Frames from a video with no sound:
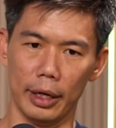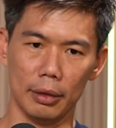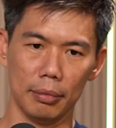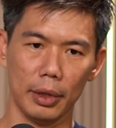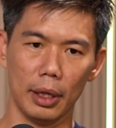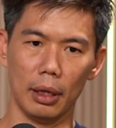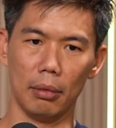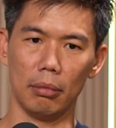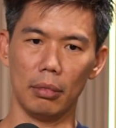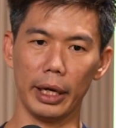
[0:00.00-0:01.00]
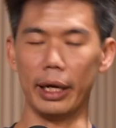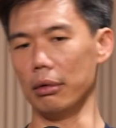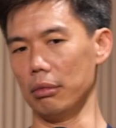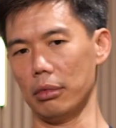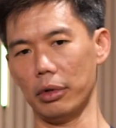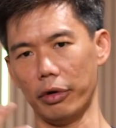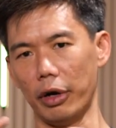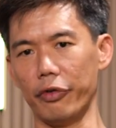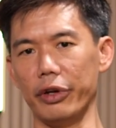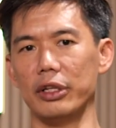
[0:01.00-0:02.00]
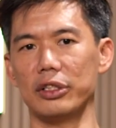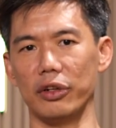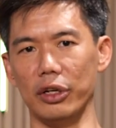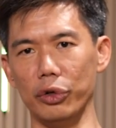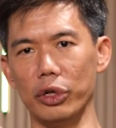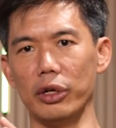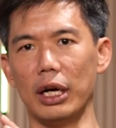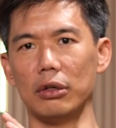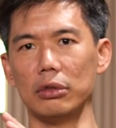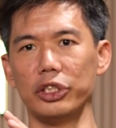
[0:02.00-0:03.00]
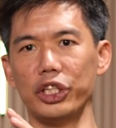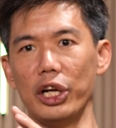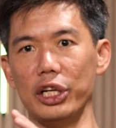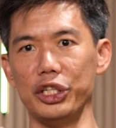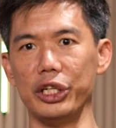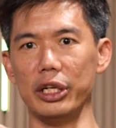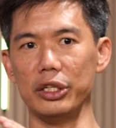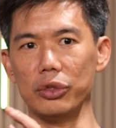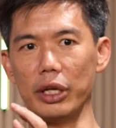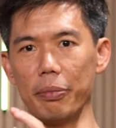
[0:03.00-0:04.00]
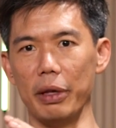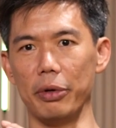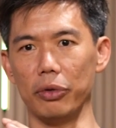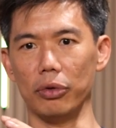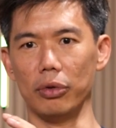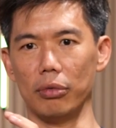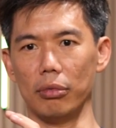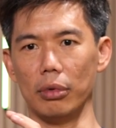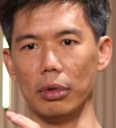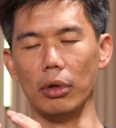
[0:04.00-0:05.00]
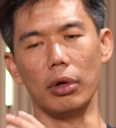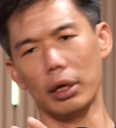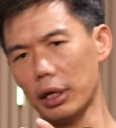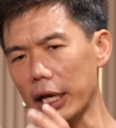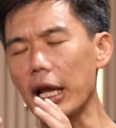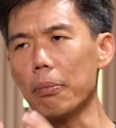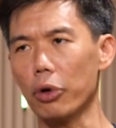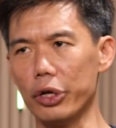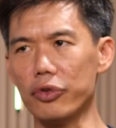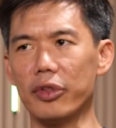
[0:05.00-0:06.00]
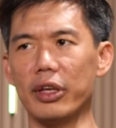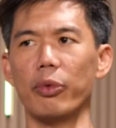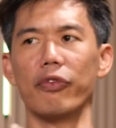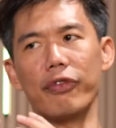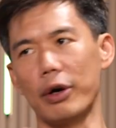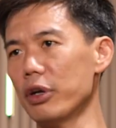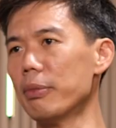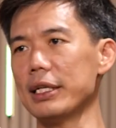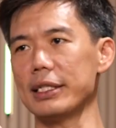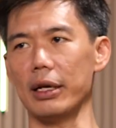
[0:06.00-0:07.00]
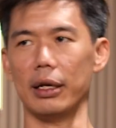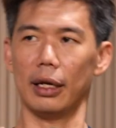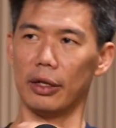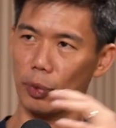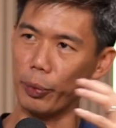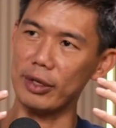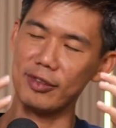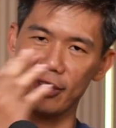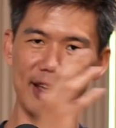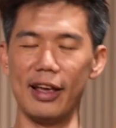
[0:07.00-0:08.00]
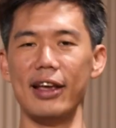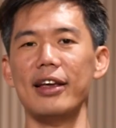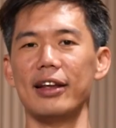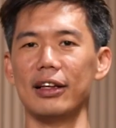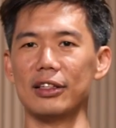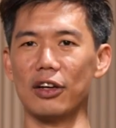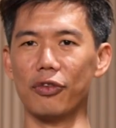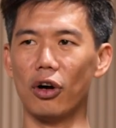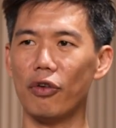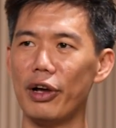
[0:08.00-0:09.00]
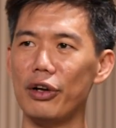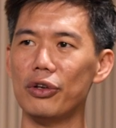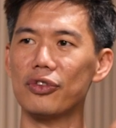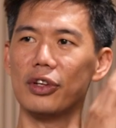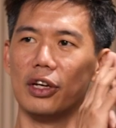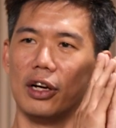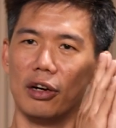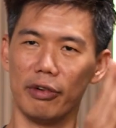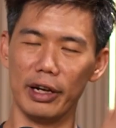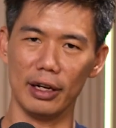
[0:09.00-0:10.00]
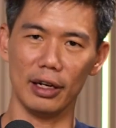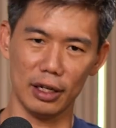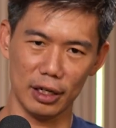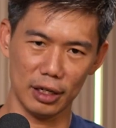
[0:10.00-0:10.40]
Yeah. Again, I already sort of alluded to how challenging it is to get people to, getting employees to think with a founder mindset. It's what we stay in the sort of core values, right?